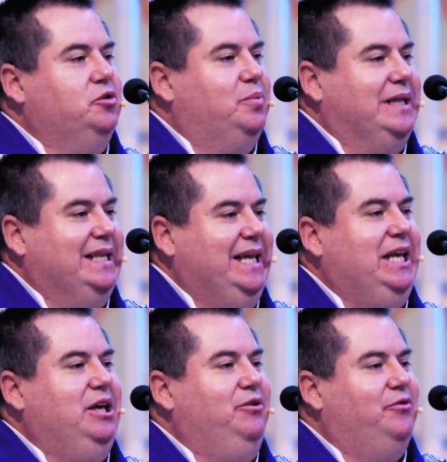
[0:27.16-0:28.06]

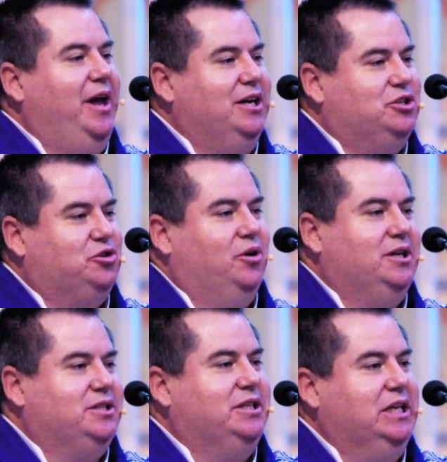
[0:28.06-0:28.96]
believe and
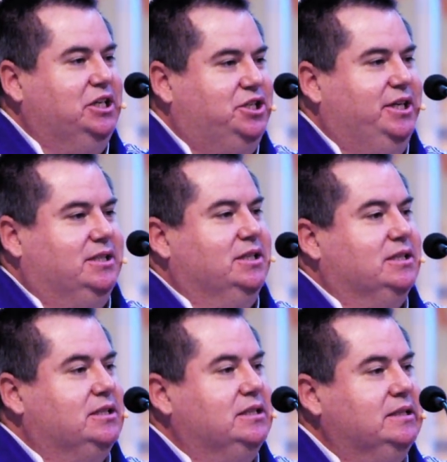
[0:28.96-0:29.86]
trust Jesus.